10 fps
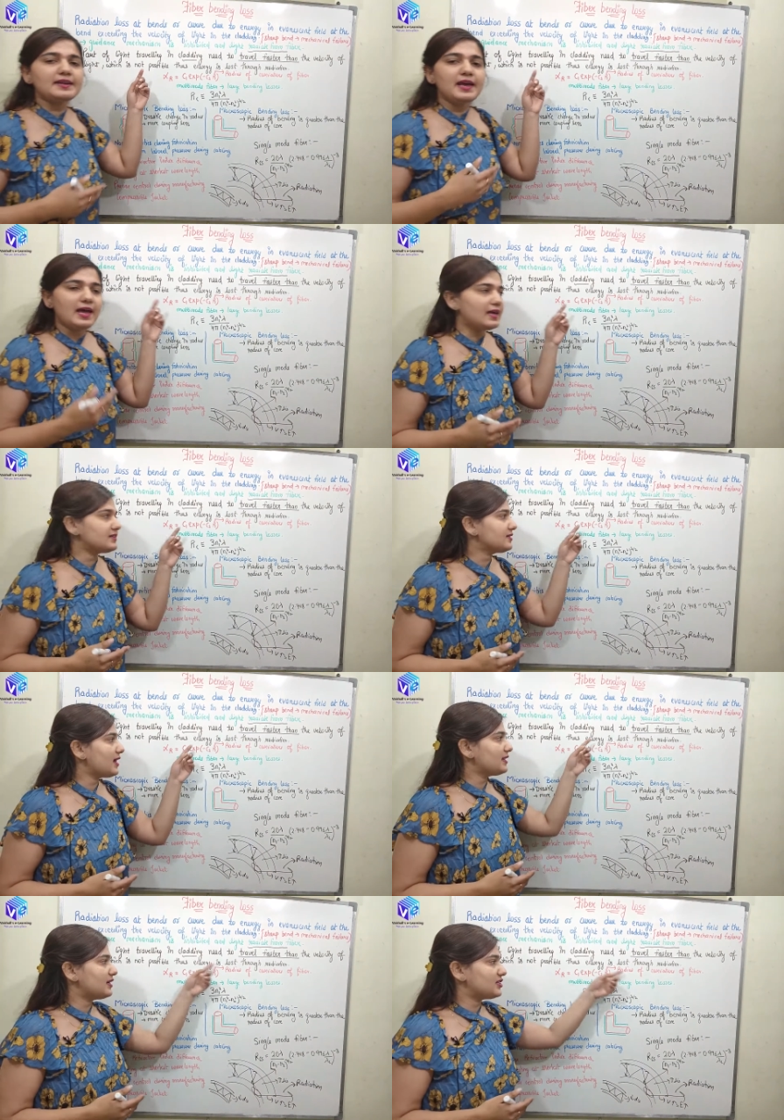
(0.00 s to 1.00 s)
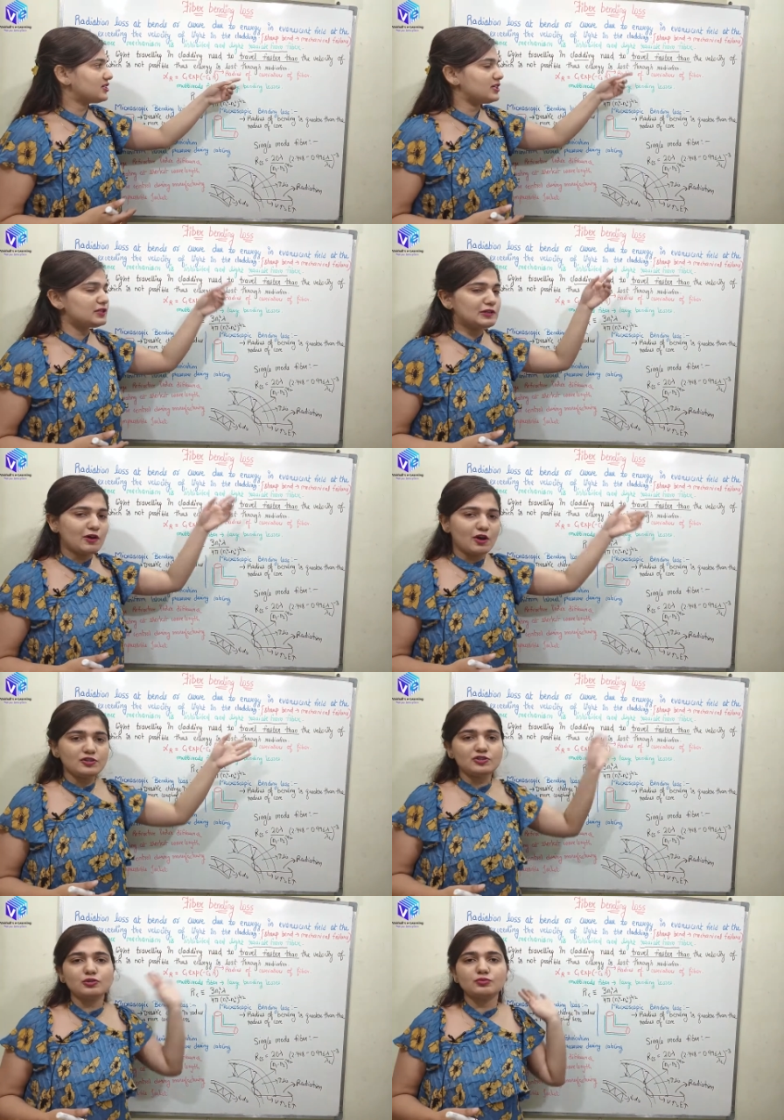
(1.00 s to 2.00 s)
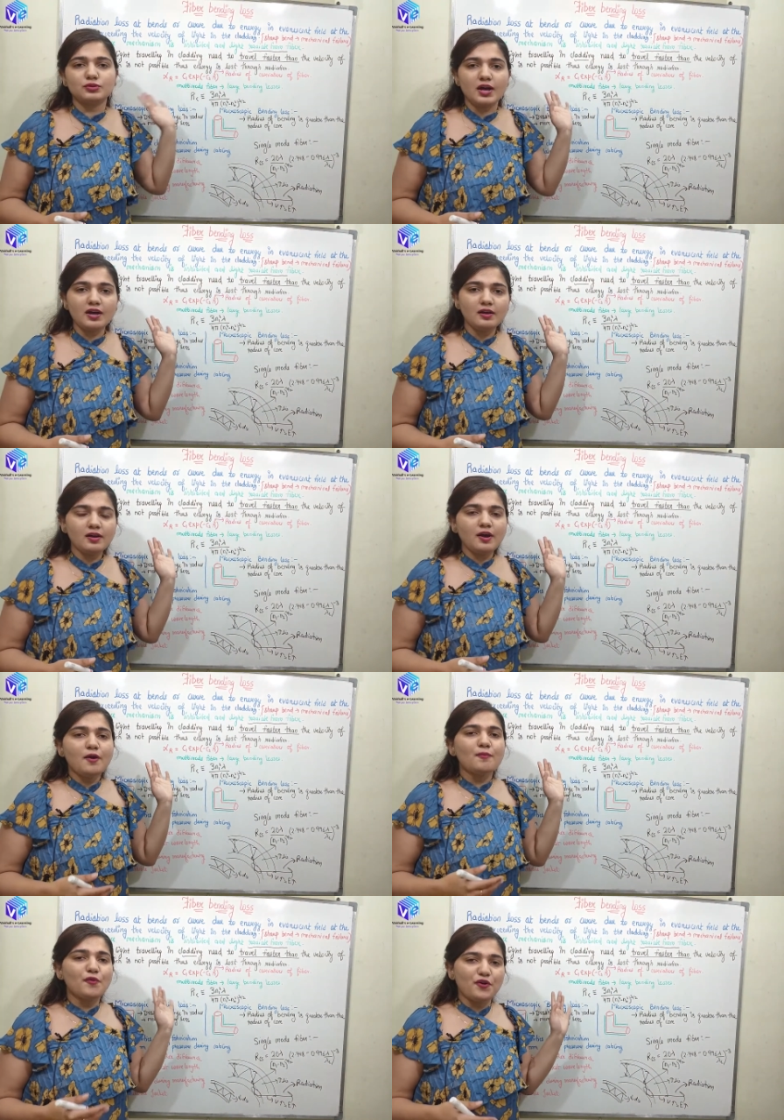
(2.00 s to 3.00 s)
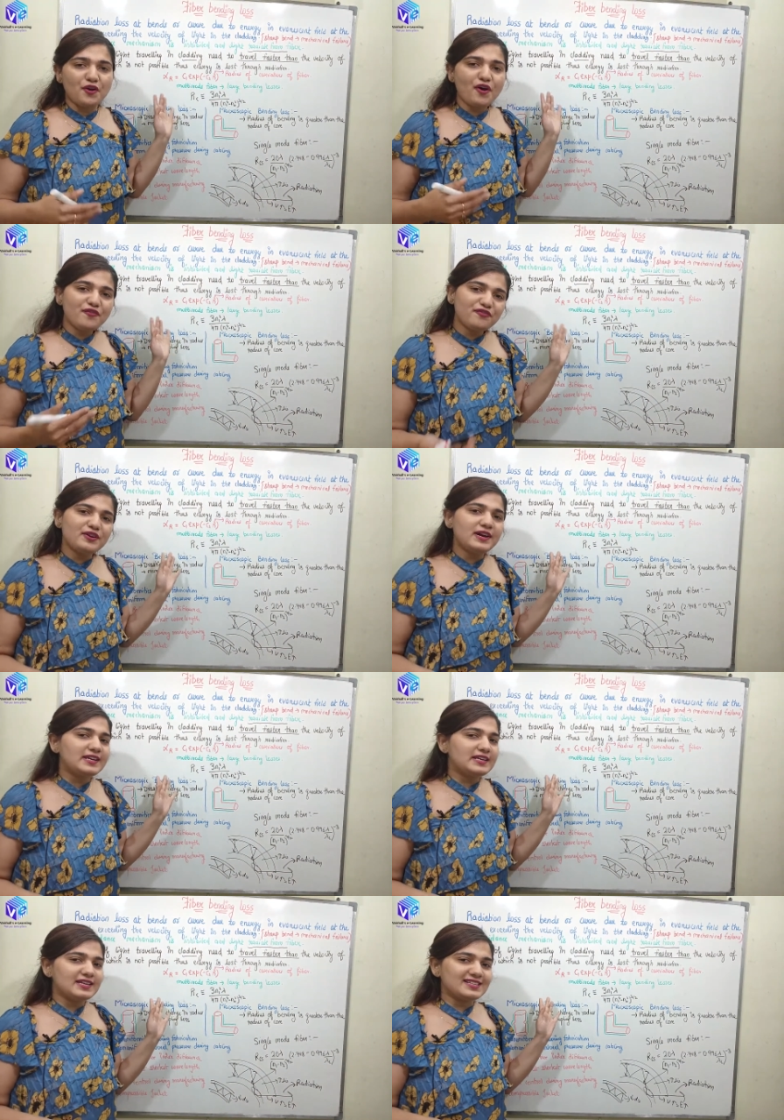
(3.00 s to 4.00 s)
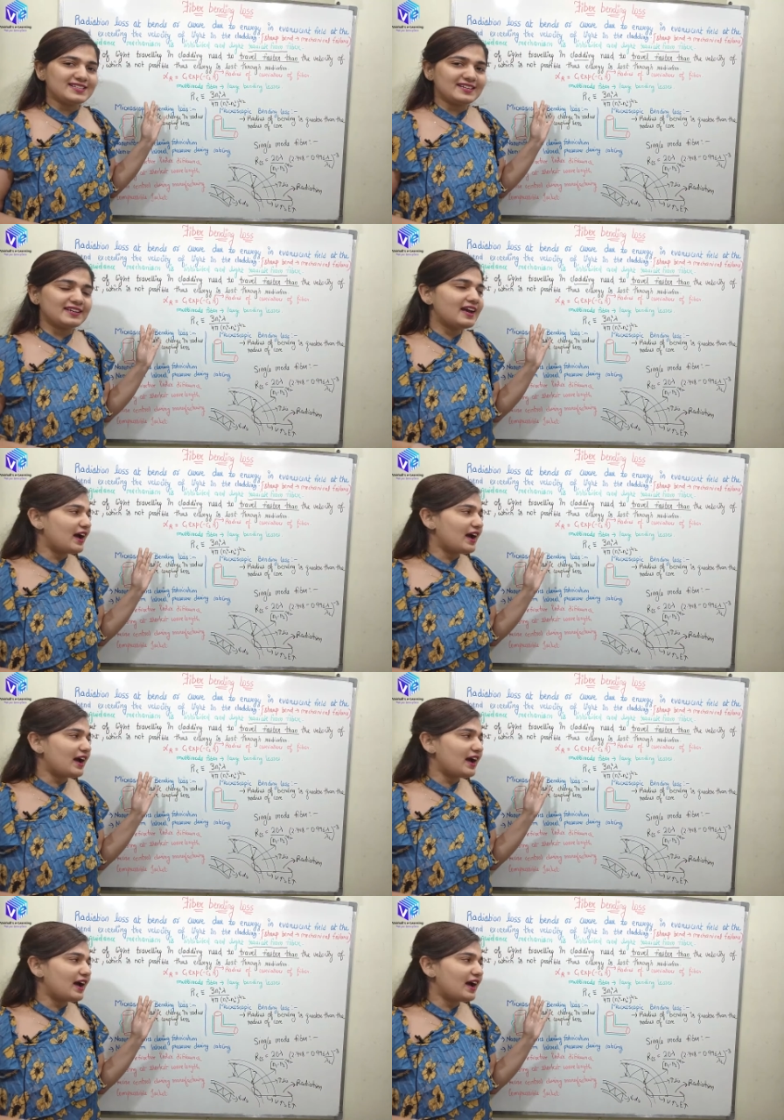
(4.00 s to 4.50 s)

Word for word: and hence the energy is lost through the mode of radiation.